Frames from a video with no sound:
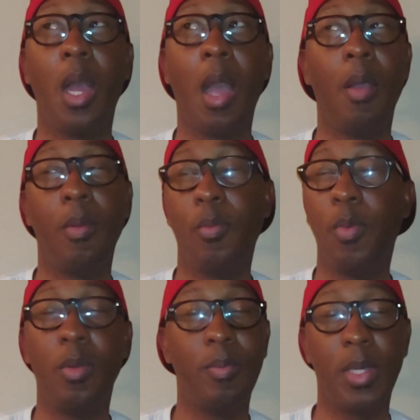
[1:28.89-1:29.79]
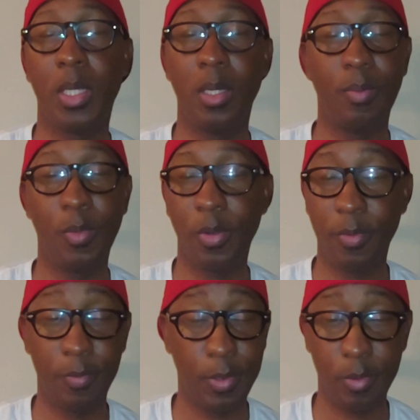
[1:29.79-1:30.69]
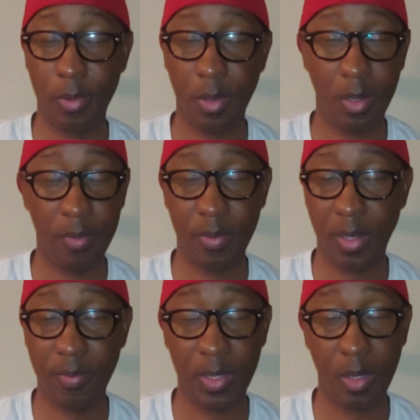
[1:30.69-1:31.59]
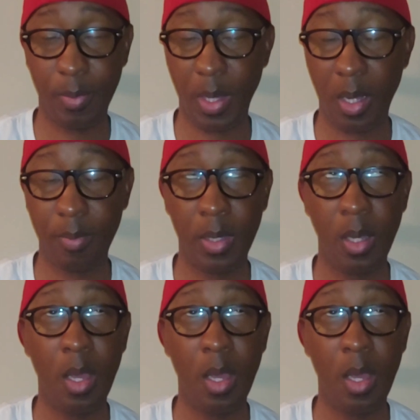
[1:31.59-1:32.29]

I won't make any more reviews of Love and Hip Hop